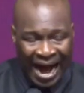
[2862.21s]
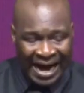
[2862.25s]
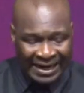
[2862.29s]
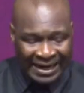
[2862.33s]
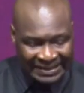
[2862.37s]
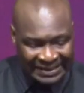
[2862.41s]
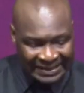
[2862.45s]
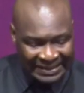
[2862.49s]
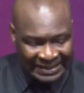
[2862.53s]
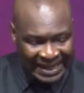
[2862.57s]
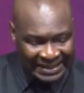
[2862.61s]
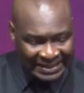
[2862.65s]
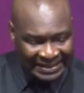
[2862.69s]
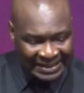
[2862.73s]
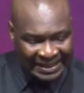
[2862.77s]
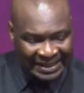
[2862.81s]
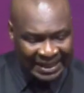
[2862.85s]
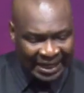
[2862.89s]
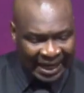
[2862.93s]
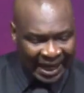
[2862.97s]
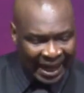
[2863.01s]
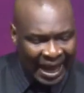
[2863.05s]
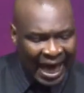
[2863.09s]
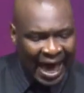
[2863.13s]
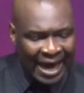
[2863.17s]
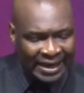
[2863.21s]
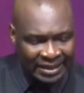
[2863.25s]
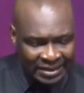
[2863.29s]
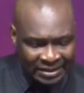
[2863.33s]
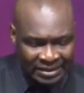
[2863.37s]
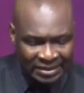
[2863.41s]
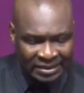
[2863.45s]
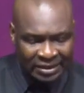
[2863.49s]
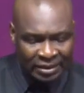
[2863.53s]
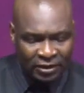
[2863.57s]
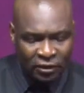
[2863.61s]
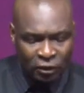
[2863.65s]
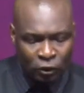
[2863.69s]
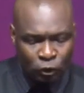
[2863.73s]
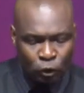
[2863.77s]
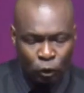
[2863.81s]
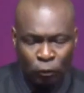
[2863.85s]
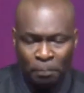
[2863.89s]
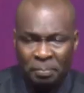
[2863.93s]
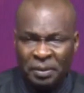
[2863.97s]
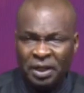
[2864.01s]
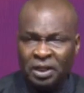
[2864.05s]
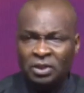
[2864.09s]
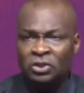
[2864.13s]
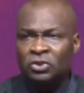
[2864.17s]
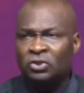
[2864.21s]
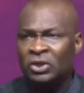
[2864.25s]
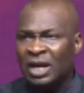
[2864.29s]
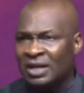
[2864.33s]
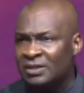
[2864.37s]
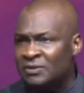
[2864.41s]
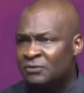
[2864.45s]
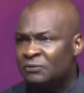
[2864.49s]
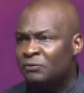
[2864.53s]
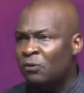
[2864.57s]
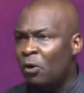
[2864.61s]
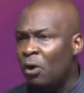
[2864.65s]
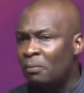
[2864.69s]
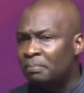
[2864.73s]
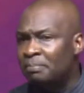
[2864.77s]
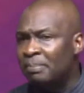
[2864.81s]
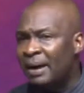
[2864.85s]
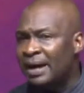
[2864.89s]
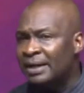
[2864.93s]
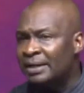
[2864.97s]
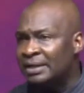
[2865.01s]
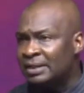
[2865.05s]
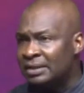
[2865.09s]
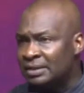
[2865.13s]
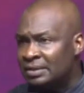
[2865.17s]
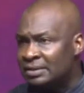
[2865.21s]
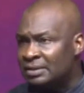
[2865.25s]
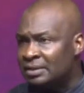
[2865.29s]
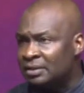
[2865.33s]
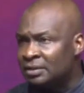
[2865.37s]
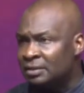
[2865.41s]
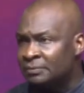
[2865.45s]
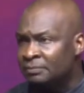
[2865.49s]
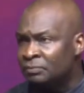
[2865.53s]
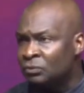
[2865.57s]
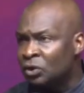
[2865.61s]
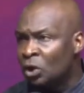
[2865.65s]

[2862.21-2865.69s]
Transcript: accessing light to being transformed by it.